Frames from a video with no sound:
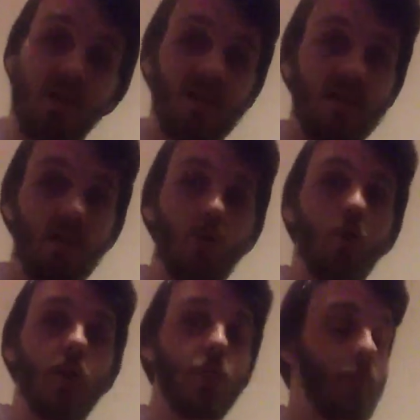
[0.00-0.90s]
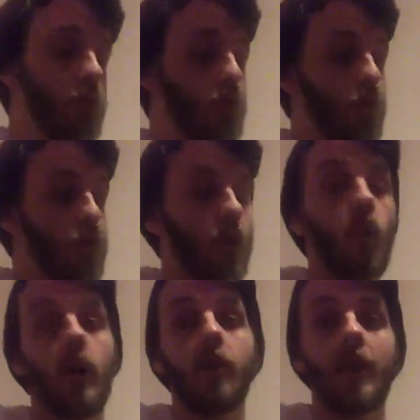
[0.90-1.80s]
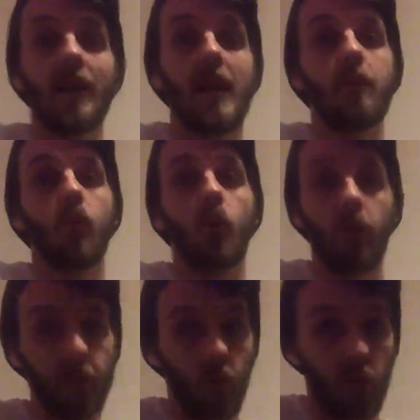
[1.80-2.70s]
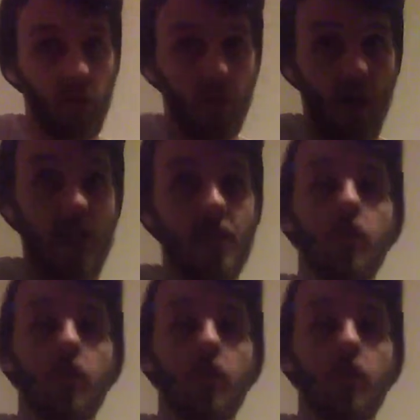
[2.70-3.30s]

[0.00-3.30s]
in standard tuning, but you do require a capo on the 4th fret.